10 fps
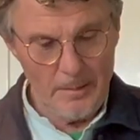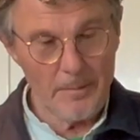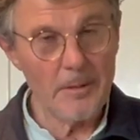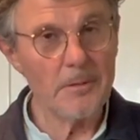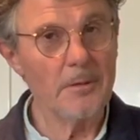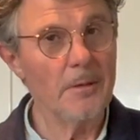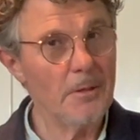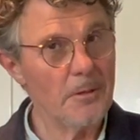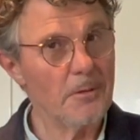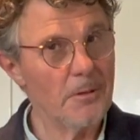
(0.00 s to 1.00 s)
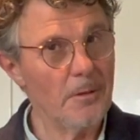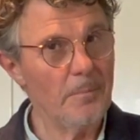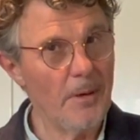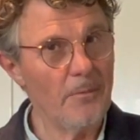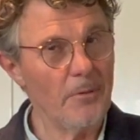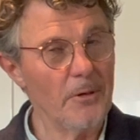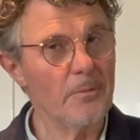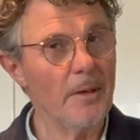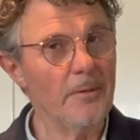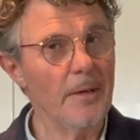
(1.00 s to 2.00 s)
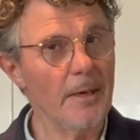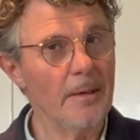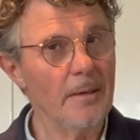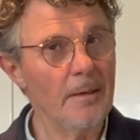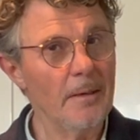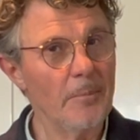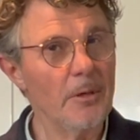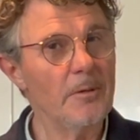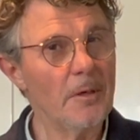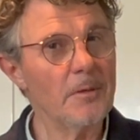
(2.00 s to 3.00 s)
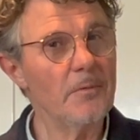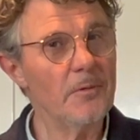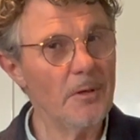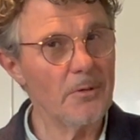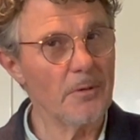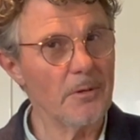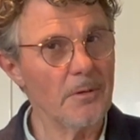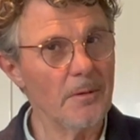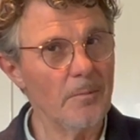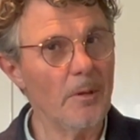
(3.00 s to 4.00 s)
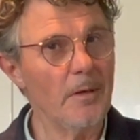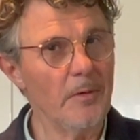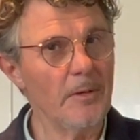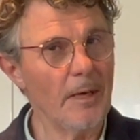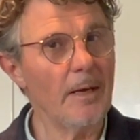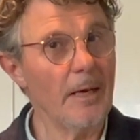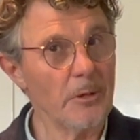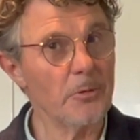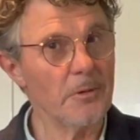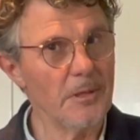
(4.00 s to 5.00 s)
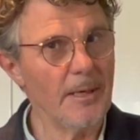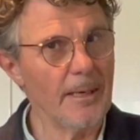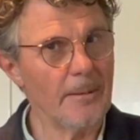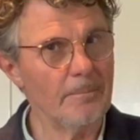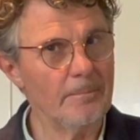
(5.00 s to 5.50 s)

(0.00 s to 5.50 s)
Now that's a delicious chilled beverage right there, but a touch of citrus will give it that extra zing.